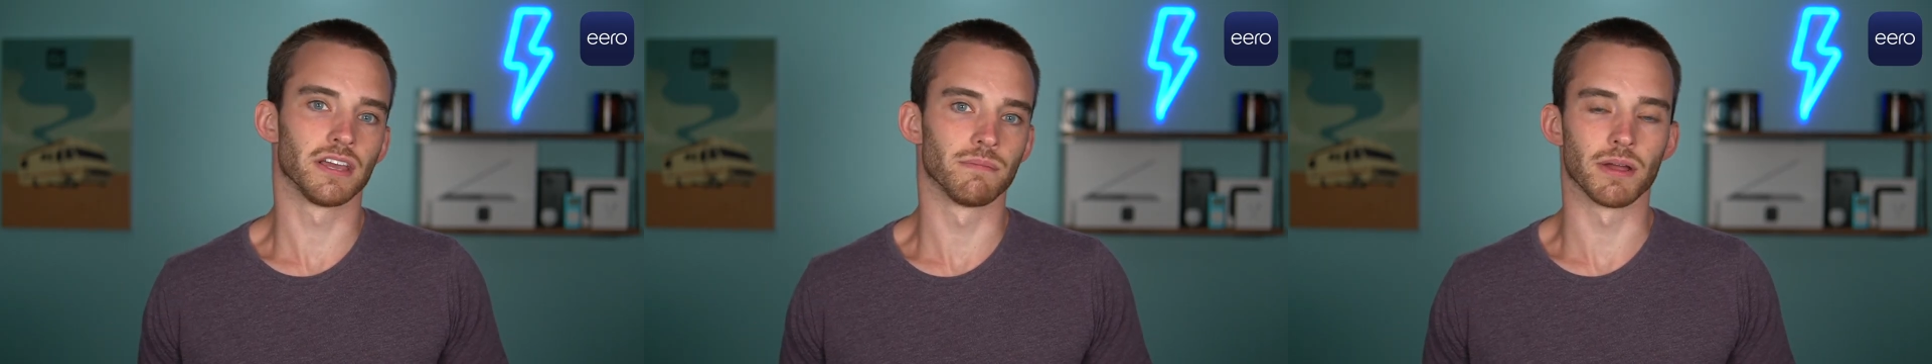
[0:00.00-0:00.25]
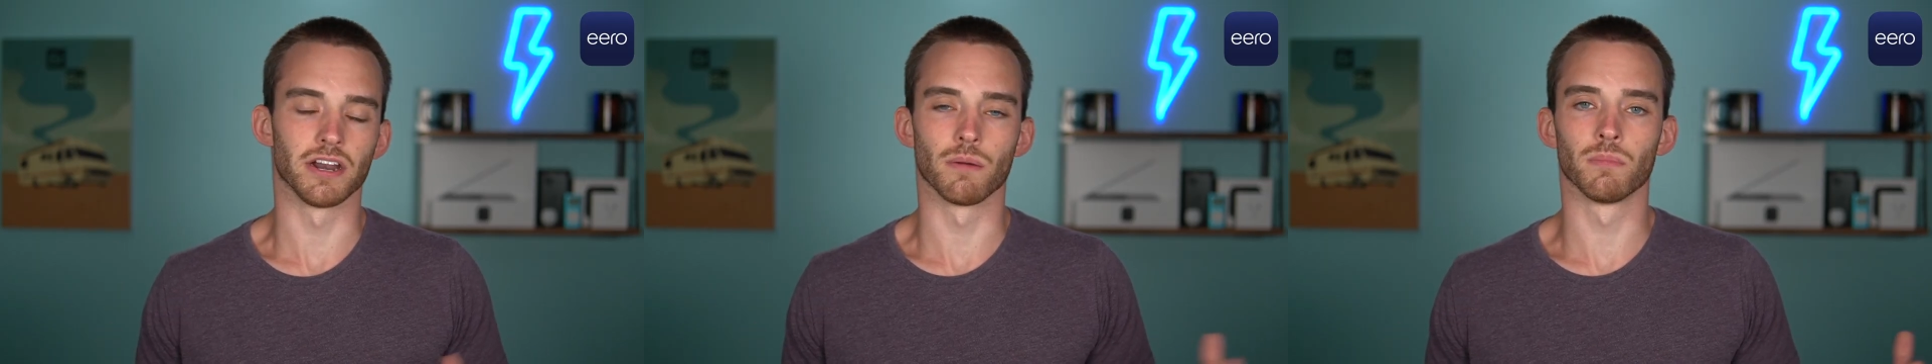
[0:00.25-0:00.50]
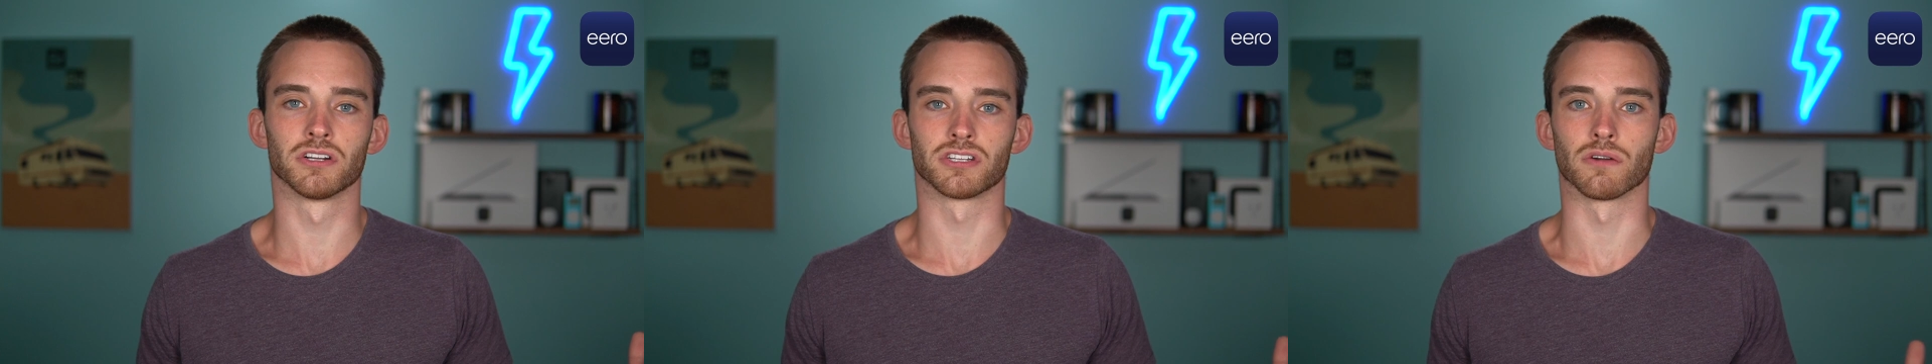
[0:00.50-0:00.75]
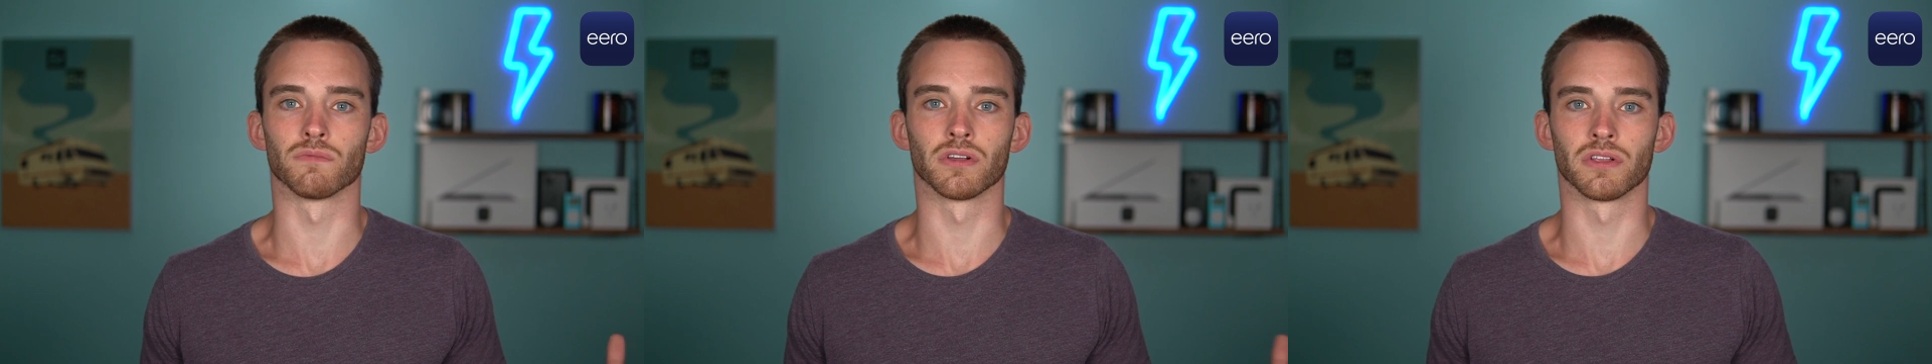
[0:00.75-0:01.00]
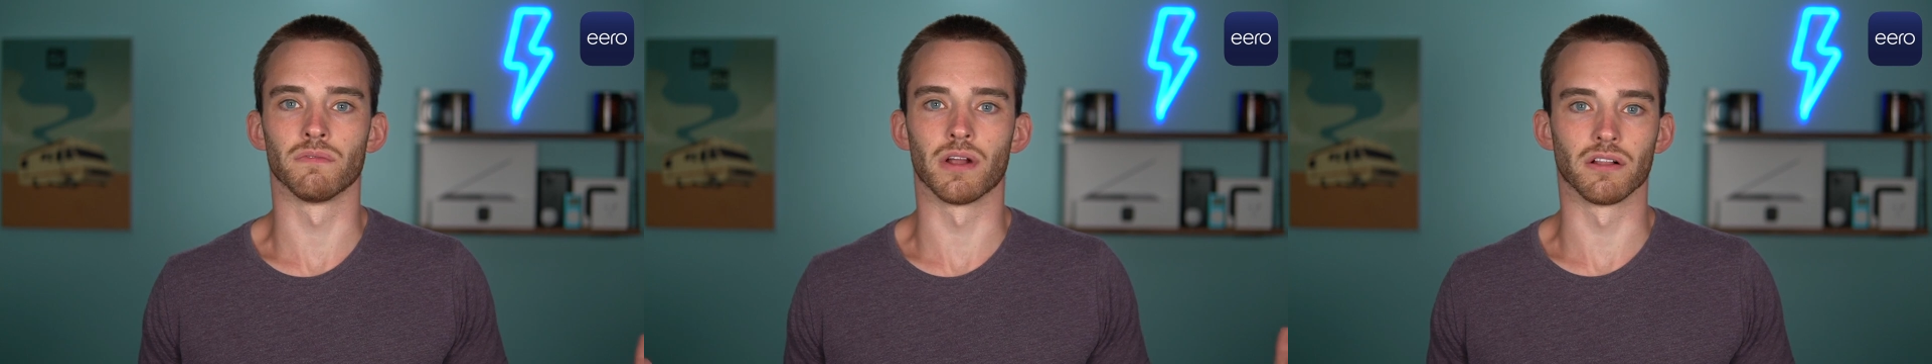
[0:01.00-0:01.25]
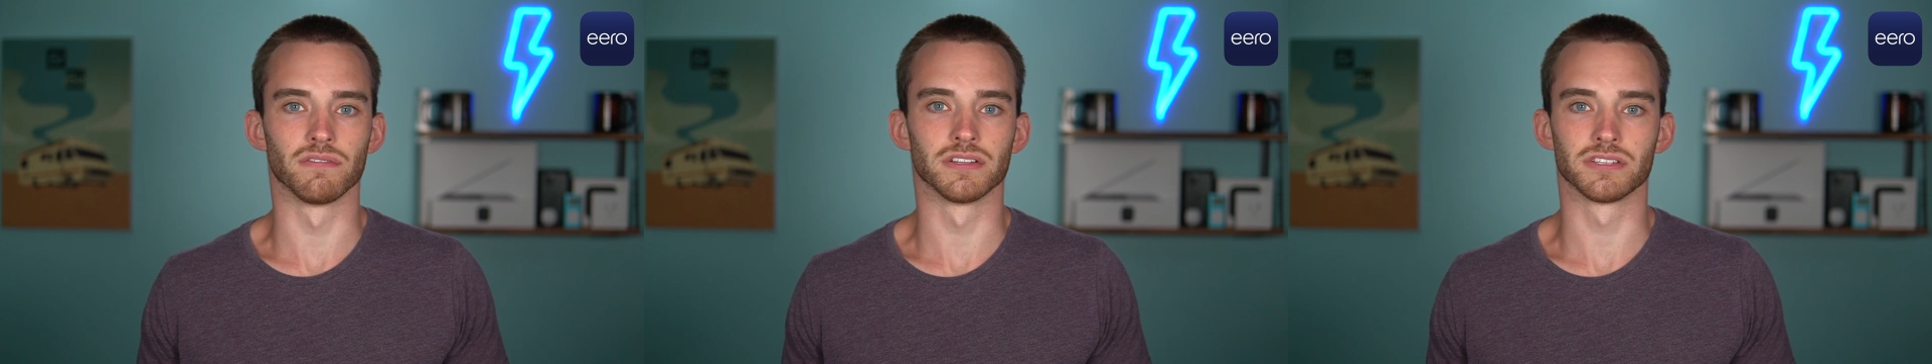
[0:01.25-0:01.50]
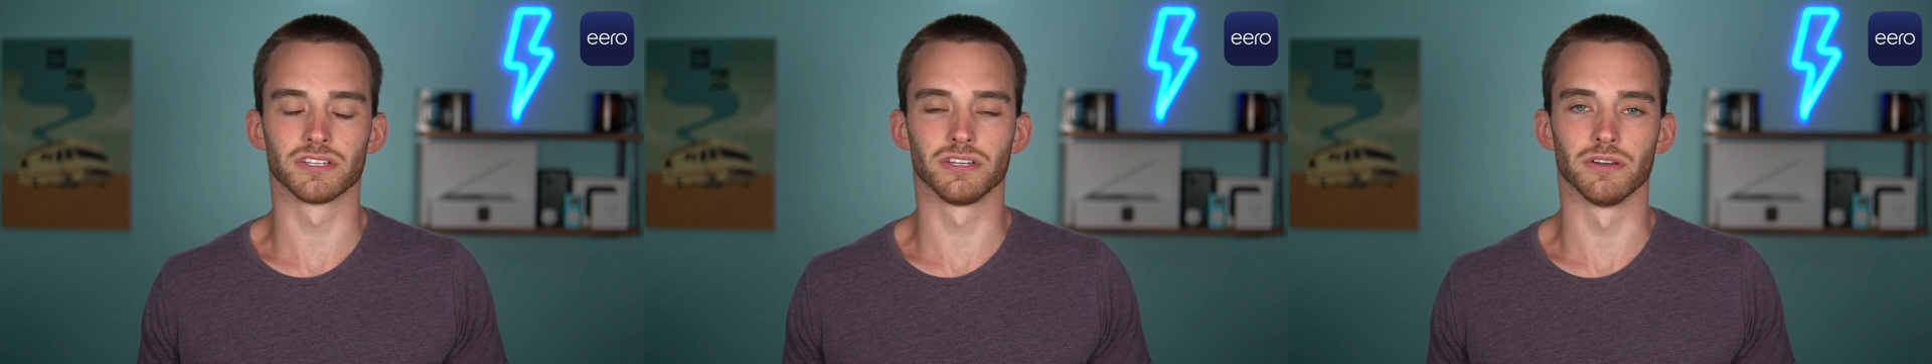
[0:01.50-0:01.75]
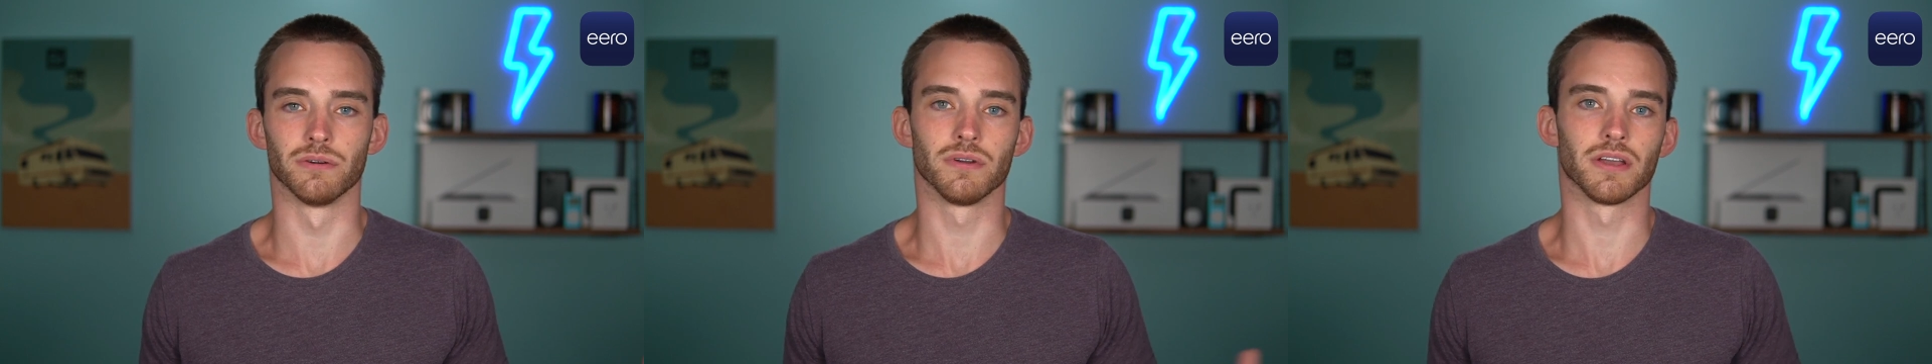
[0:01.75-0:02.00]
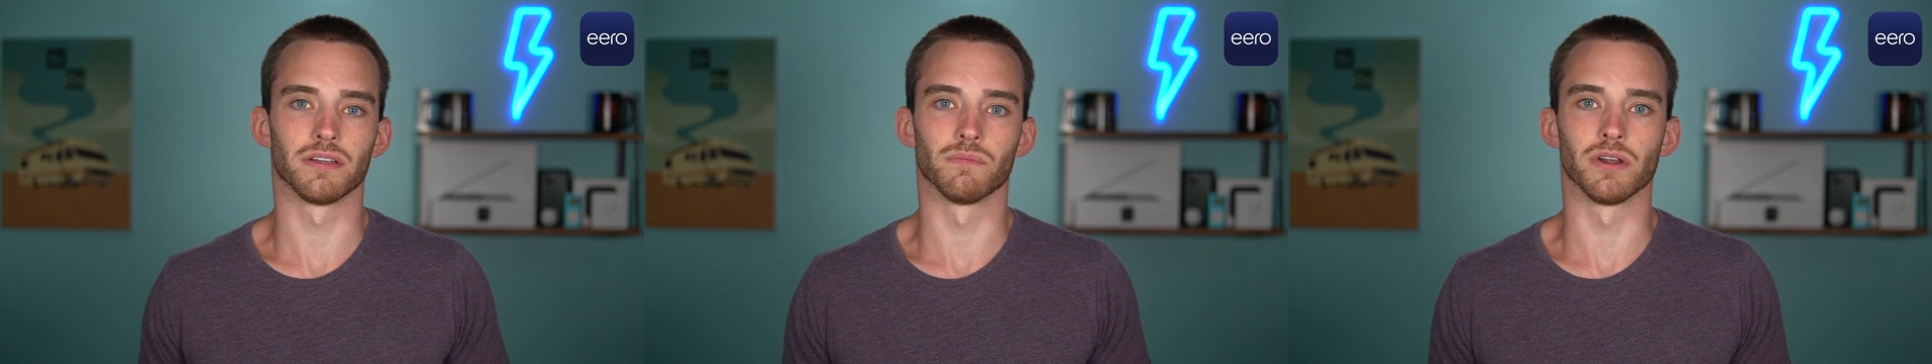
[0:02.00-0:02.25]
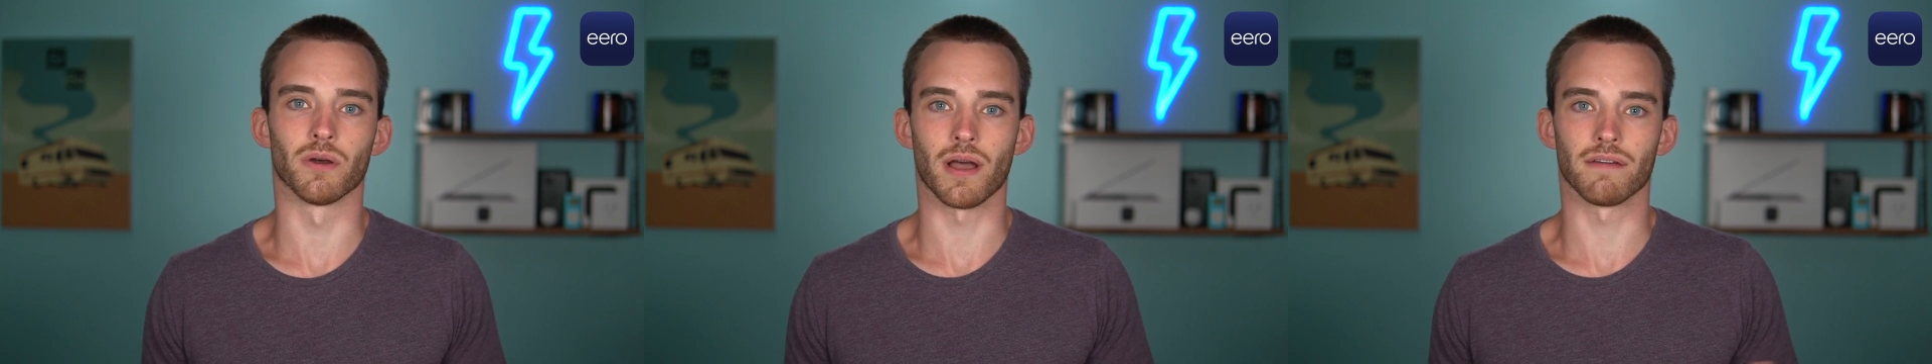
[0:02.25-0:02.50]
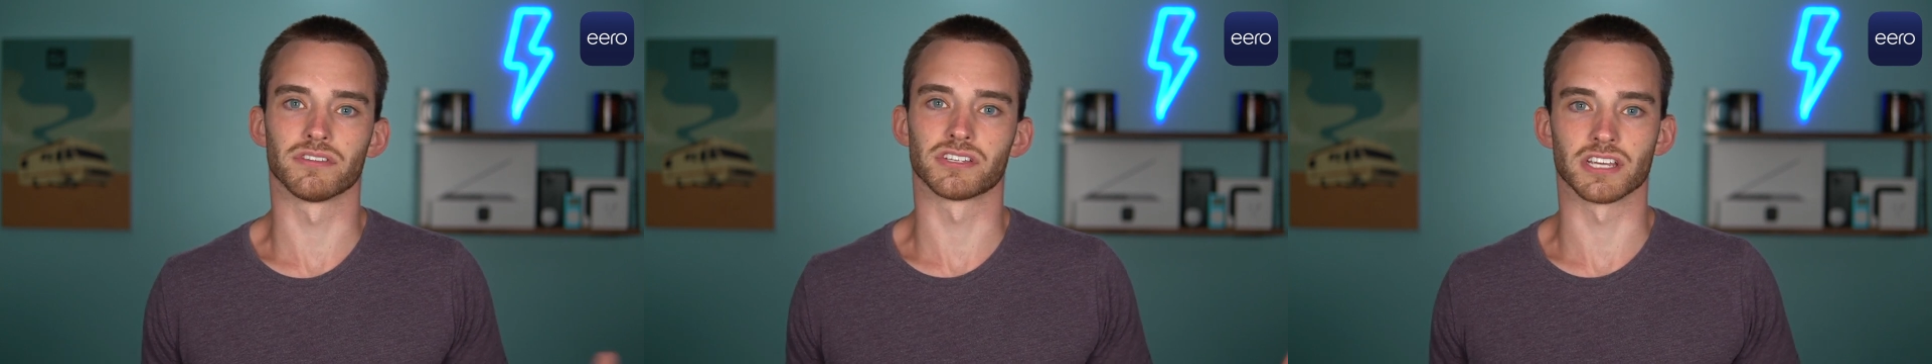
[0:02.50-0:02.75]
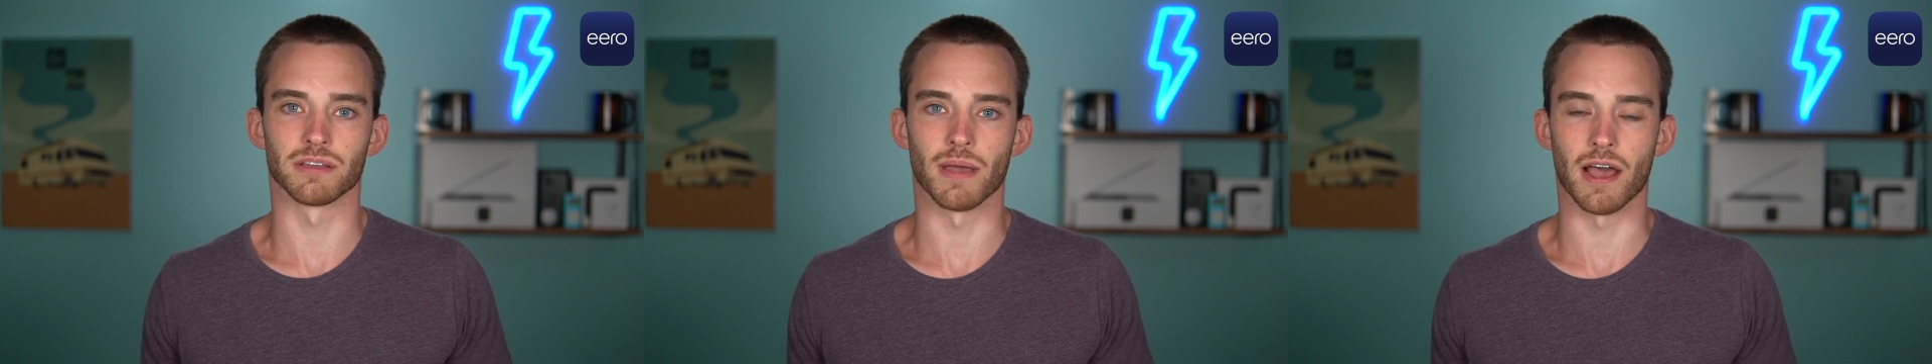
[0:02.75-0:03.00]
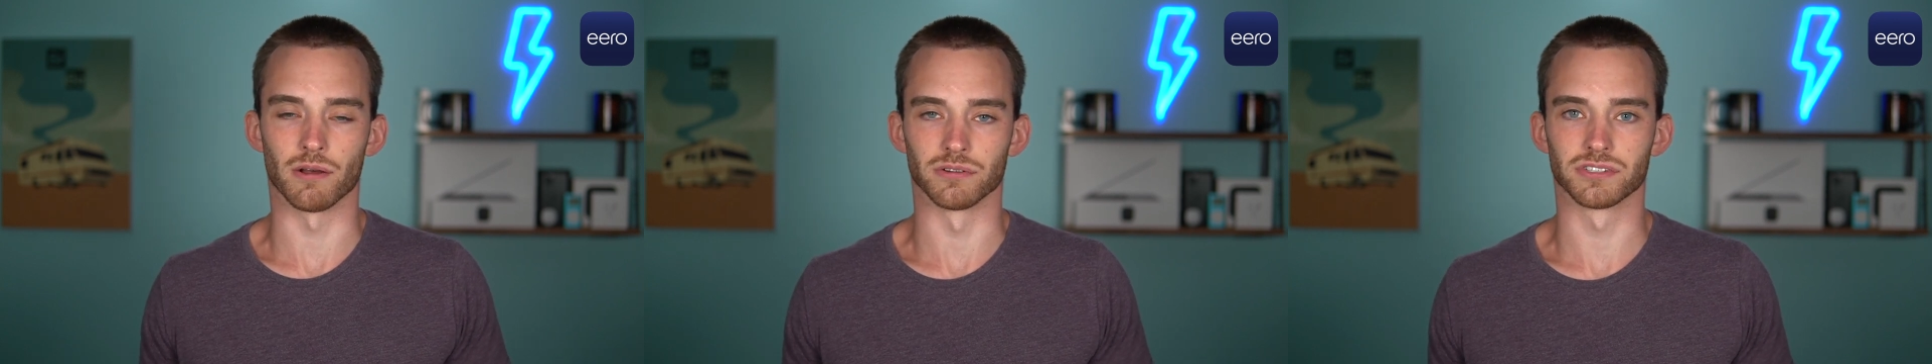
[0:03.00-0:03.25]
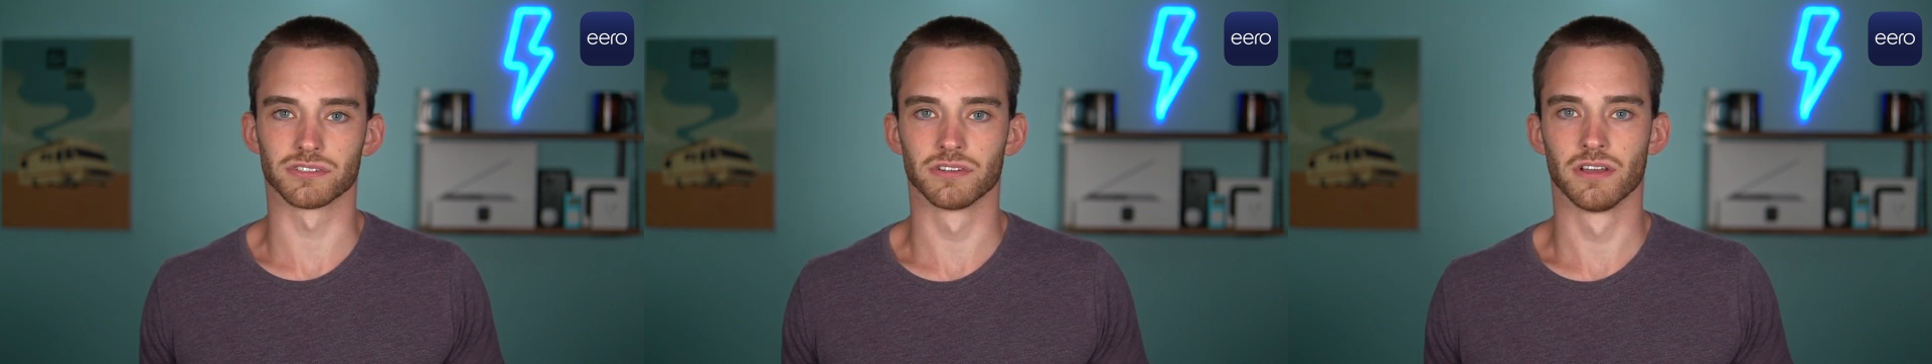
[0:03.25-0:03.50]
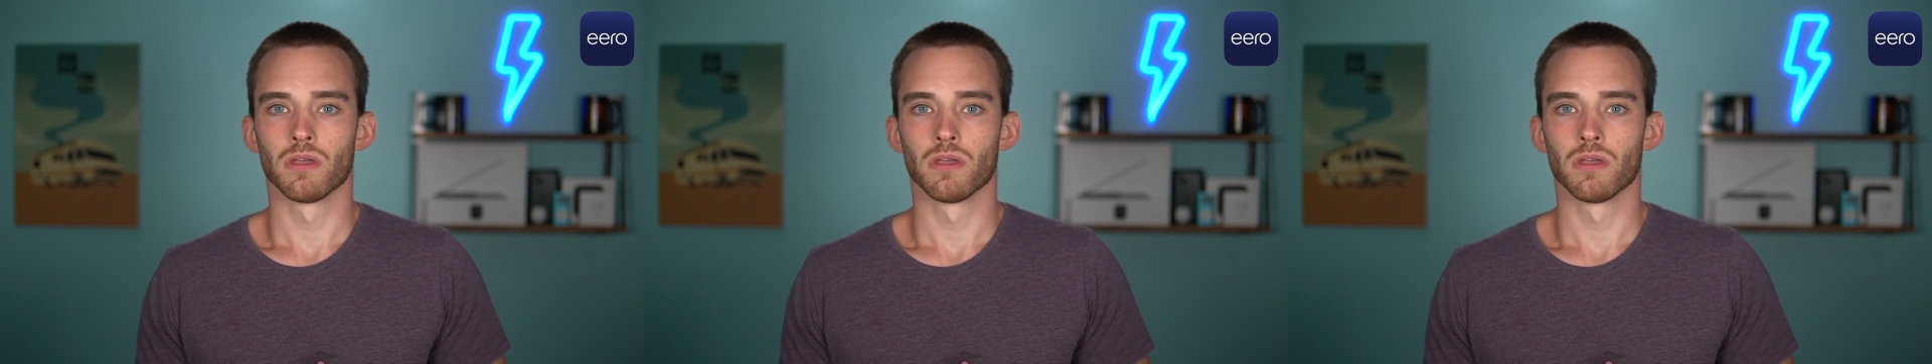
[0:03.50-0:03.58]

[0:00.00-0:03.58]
and my numbers aren't really relevant to you and we don't have the same house